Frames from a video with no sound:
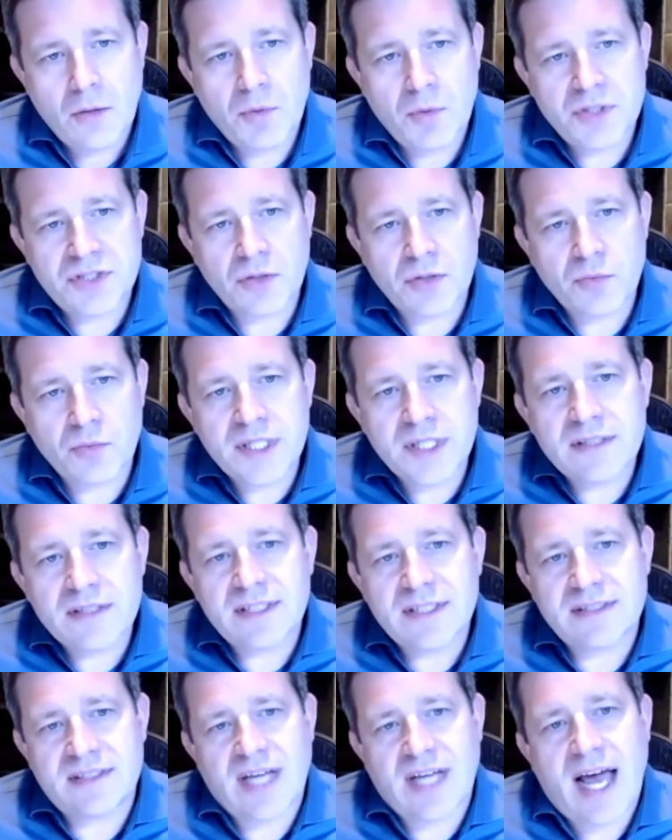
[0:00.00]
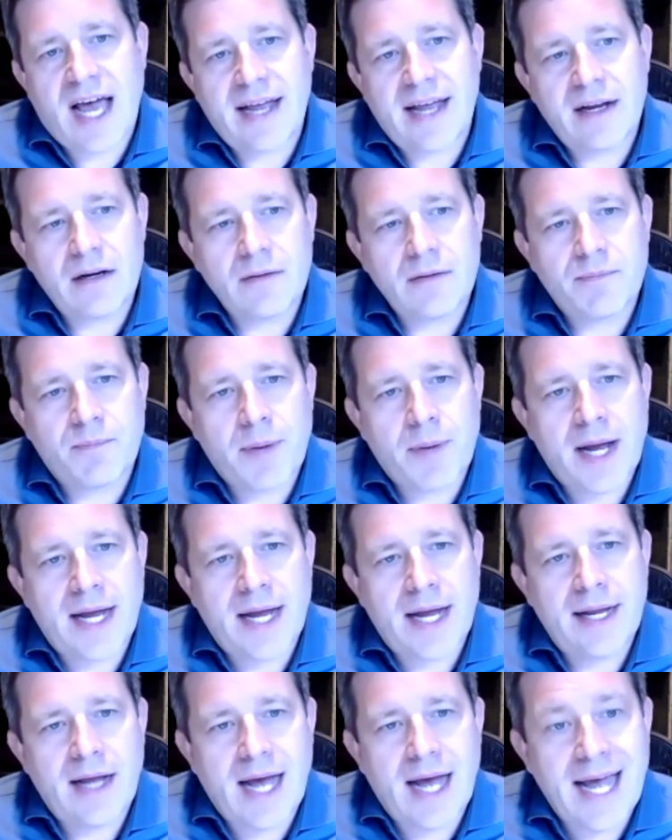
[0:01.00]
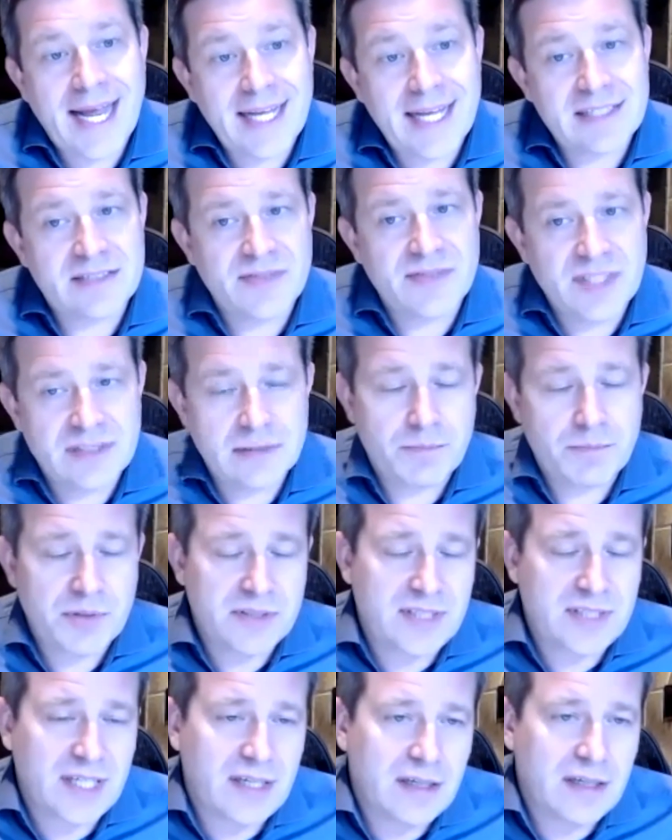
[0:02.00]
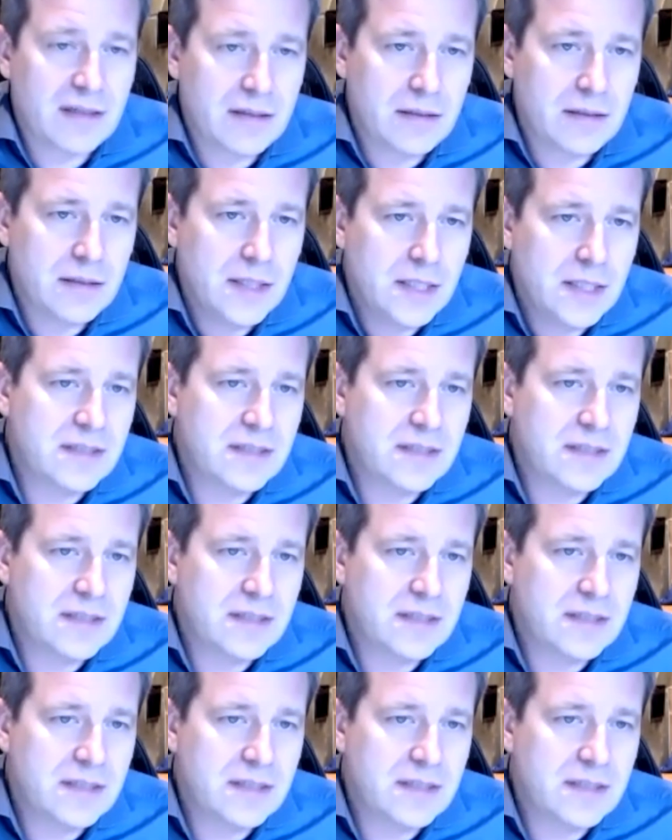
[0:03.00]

was a real desire by ISVs in particular